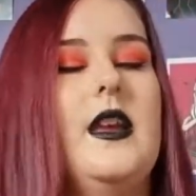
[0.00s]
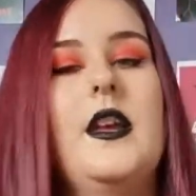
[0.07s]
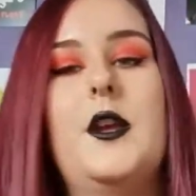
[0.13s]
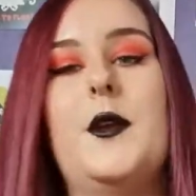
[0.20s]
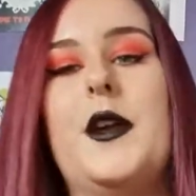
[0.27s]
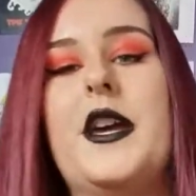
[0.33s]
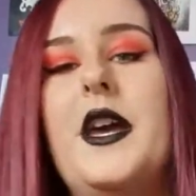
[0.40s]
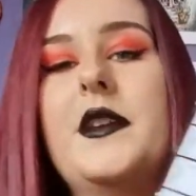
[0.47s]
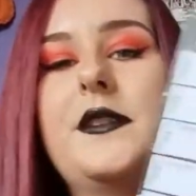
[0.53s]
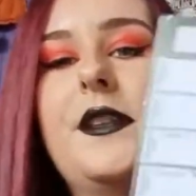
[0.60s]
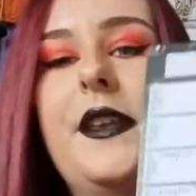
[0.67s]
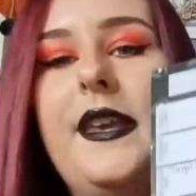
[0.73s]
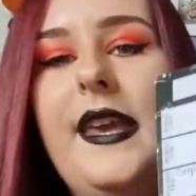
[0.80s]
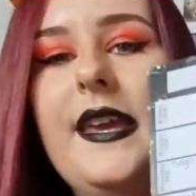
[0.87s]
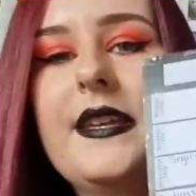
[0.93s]
Here we go.
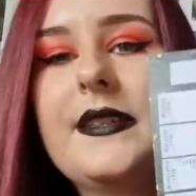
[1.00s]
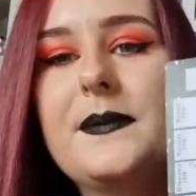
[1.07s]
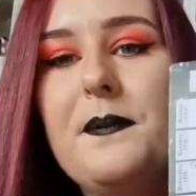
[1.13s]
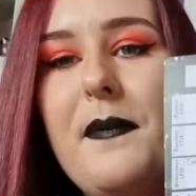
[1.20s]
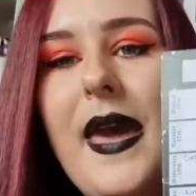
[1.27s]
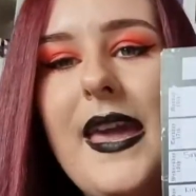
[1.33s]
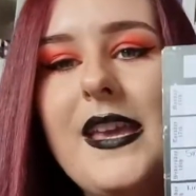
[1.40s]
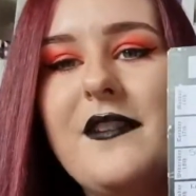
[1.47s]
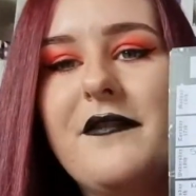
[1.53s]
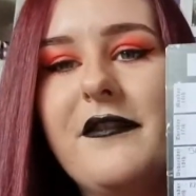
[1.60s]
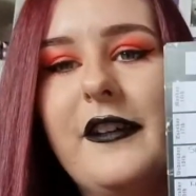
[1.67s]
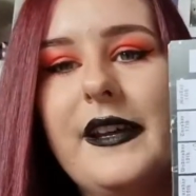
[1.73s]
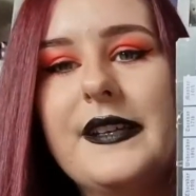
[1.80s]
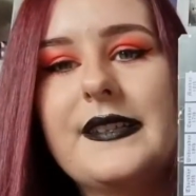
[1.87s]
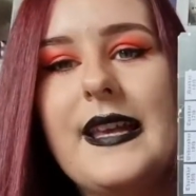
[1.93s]
So here's May,
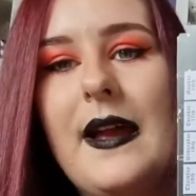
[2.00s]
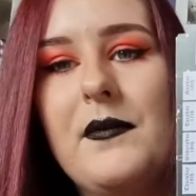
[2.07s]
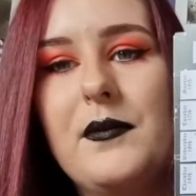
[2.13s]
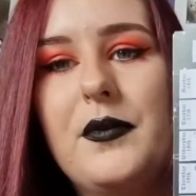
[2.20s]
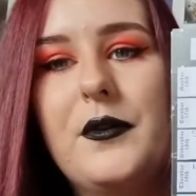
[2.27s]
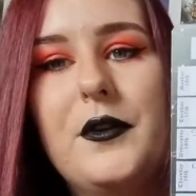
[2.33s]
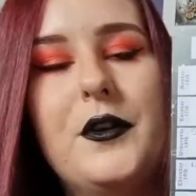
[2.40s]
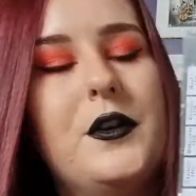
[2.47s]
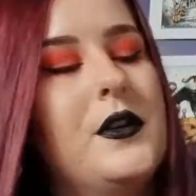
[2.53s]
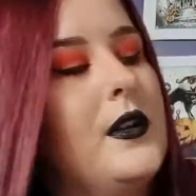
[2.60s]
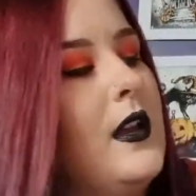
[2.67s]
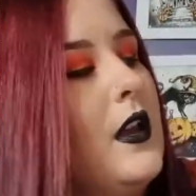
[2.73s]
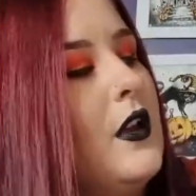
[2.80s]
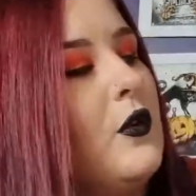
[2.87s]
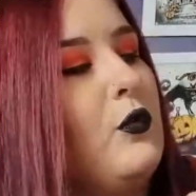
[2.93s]
for example.
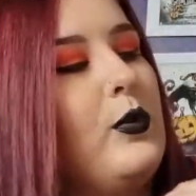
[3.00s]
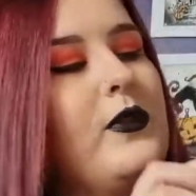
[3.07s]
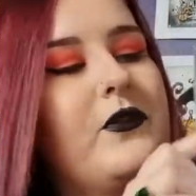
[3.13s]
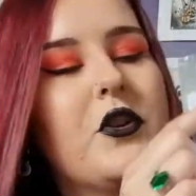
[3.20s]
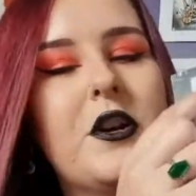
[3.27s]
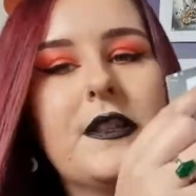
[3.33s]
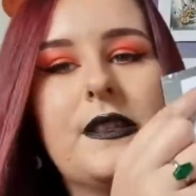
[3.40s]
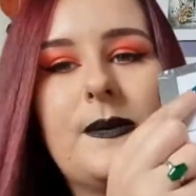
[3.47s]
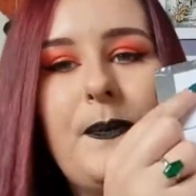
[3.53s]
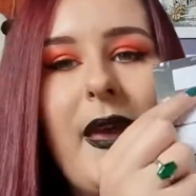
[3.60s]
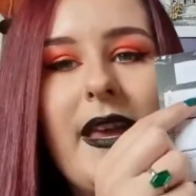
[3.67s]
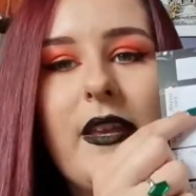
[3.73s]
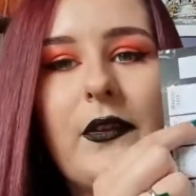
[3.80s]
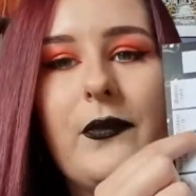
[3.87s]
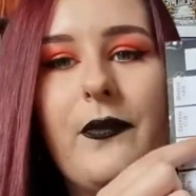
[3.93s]
We've got a
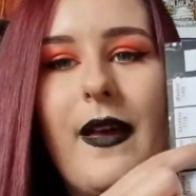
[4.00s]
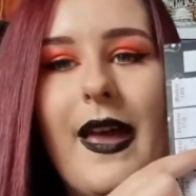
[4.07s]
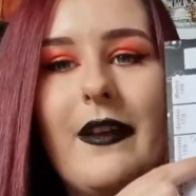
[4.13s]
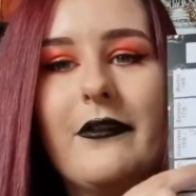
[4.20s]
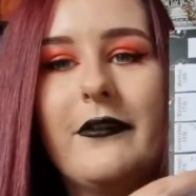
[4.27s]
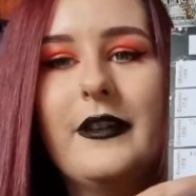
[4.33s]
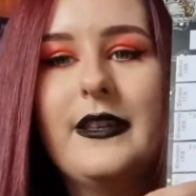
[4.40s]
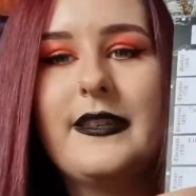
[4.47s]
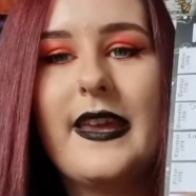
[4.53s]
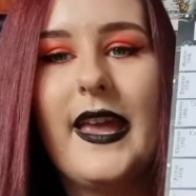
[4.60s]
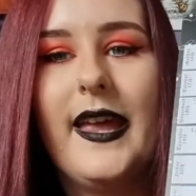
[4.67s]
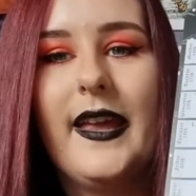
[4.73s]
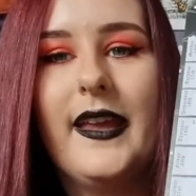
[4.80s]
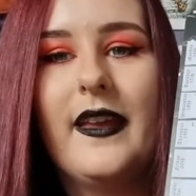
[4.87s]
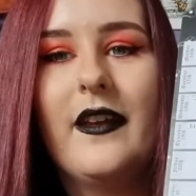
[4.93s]
space for every
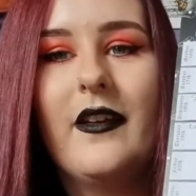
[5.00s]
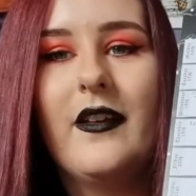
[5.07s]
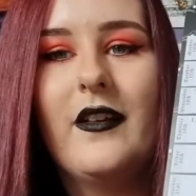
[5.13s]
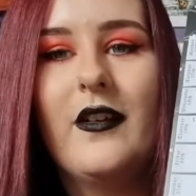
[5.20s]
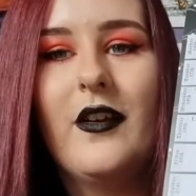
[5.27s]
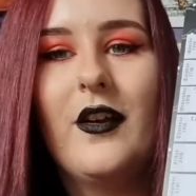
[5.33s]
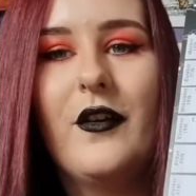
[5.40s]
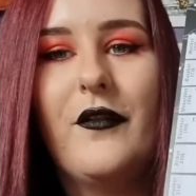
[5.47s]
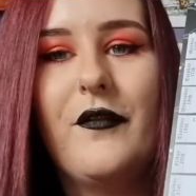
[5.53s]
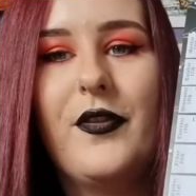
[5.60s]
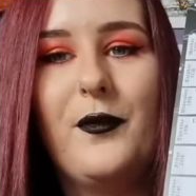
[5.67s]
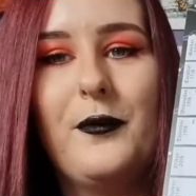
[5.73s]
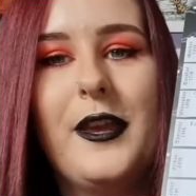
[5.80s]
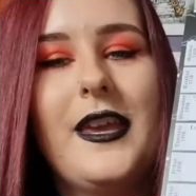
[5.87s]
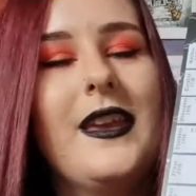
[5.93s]
day of
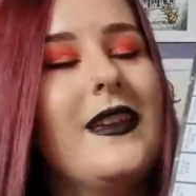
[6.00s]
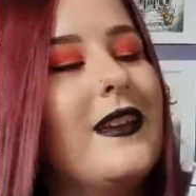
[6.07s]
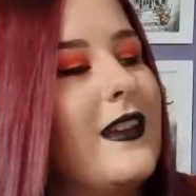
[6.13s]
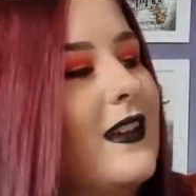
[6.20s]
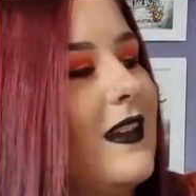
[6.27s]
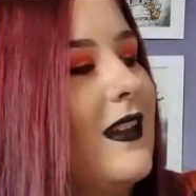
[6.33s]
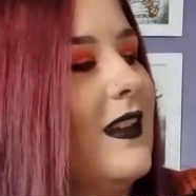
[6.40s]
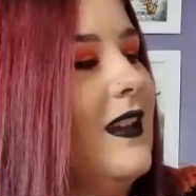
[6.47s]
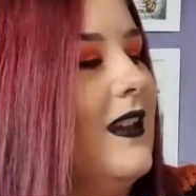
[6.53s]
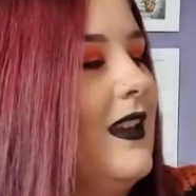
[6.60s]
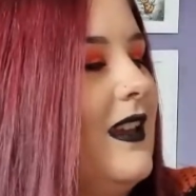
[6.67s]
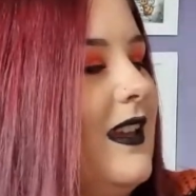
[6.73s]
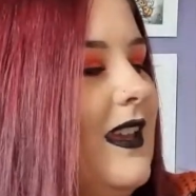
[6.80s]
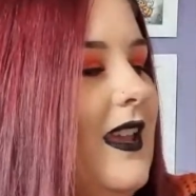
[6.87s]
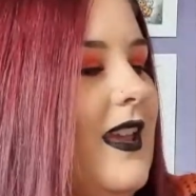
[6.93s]
the week
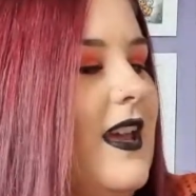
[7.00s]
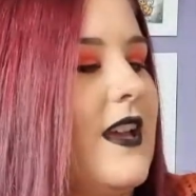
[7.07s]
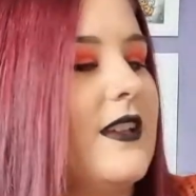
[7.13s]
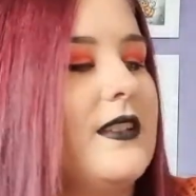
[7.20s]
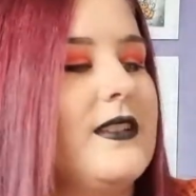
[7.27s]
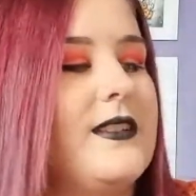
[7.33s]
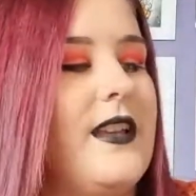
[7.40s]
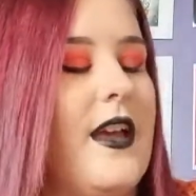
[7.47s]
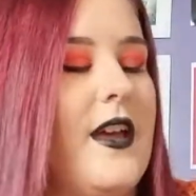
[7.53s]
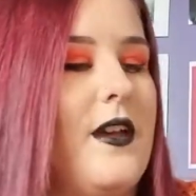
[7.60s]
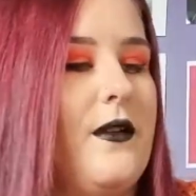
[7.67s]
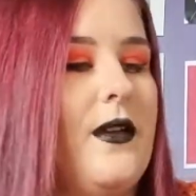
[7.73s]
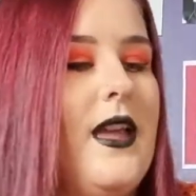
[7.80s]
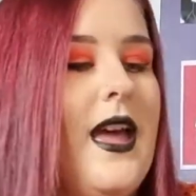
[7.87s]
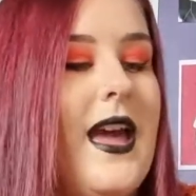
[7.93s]
here.
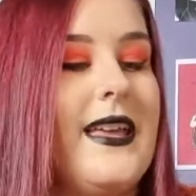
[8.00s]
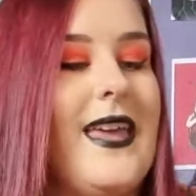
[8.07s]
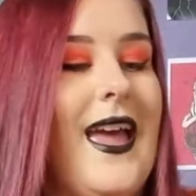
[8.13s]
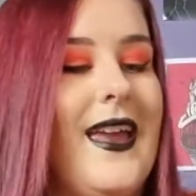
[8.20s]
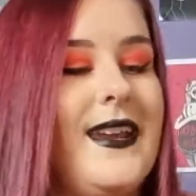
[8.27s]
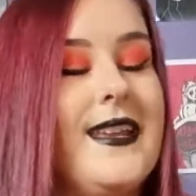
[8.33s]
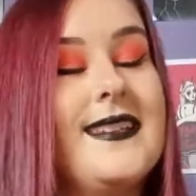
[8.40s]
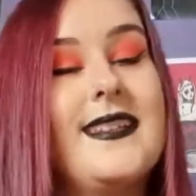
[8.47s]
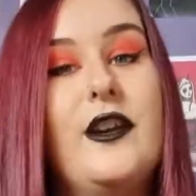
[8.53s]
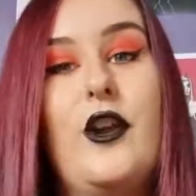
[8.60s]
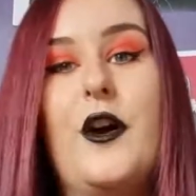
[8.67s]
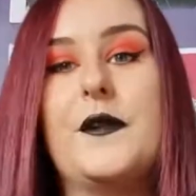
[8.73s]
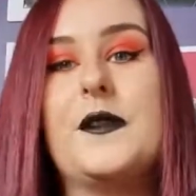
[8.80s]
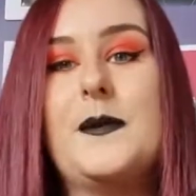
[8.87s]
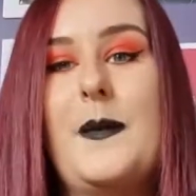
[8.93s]
So again, it's a
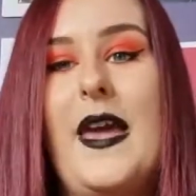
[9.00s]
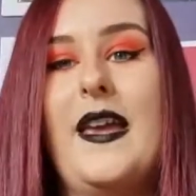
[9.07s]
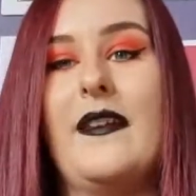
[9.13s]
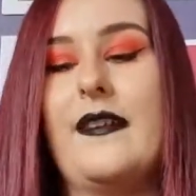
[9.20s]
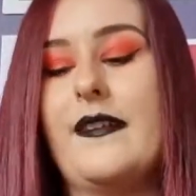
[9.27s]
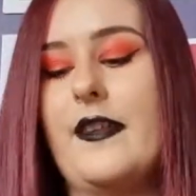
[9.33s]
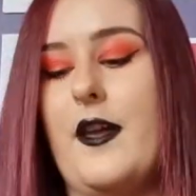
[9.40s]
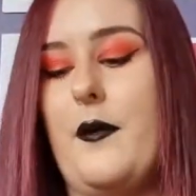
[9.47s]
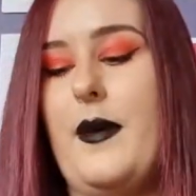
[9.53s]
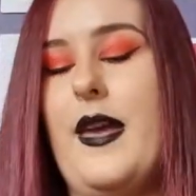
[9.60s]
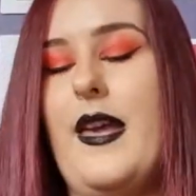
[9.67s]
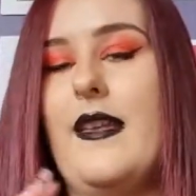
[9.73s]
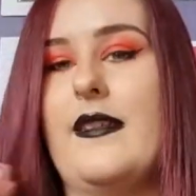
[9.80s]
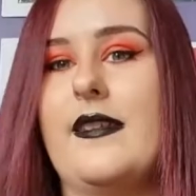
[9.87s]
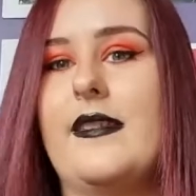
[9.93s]
lot of space. So
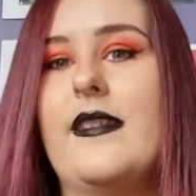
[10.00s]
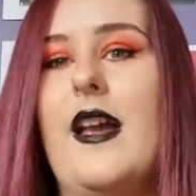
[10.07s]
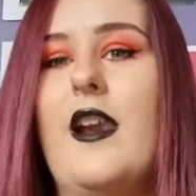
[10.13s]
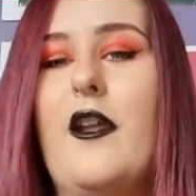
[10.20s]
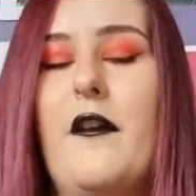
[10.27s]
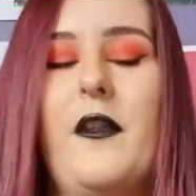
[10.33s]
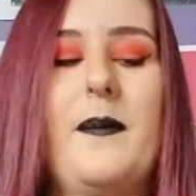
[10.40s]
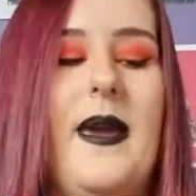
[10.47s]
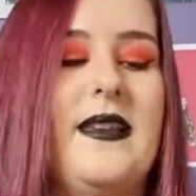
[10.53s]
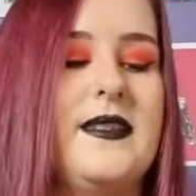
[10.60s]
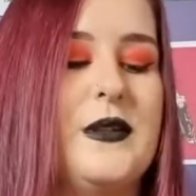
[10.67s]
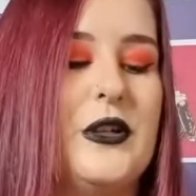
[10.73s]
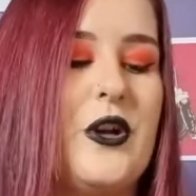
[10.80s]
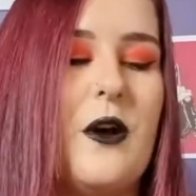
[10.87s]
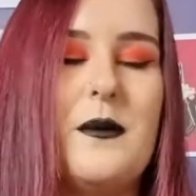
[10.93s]
it's a lot of space
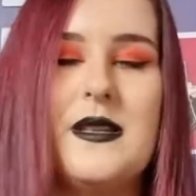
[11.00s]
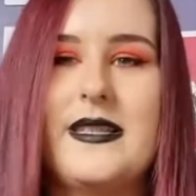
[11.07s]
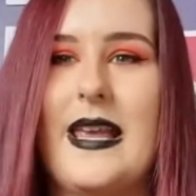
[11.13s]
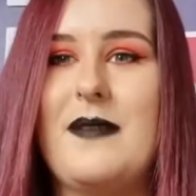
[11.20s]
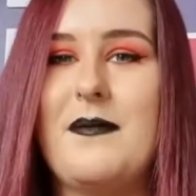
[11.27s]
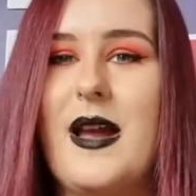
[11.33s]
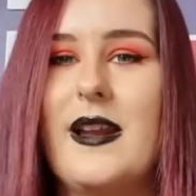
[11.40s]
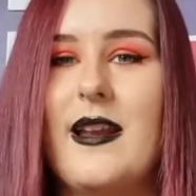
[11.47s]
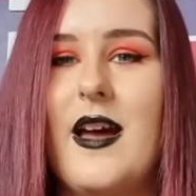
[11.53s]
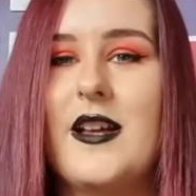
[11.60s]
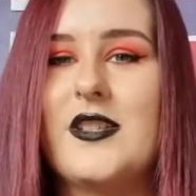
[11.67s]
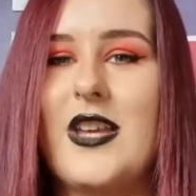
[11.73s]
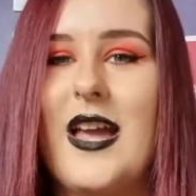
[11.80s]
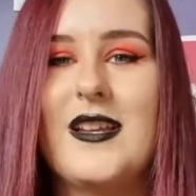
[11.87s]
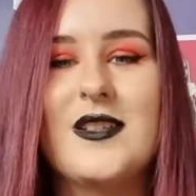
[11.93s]
to accommodate my
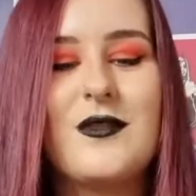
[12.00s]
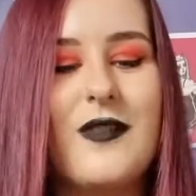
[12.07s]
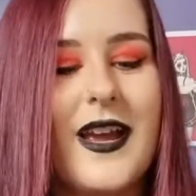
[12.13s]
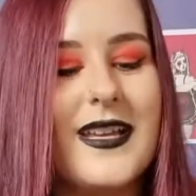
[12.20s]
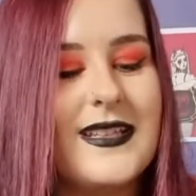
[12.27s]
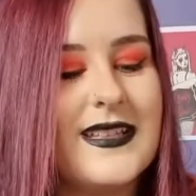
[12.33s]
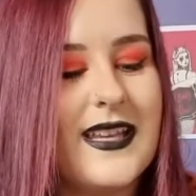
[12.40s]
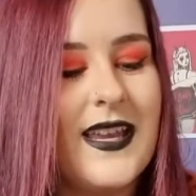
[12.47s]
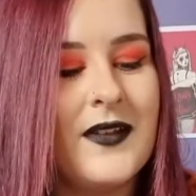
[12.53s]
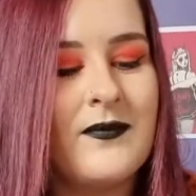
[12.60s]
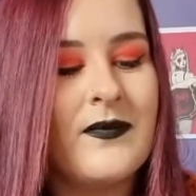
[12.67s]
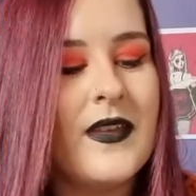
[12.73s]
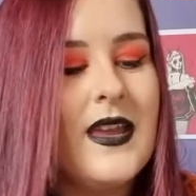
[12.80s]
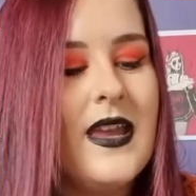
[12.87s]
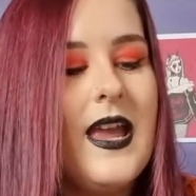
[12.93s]
large handwriting.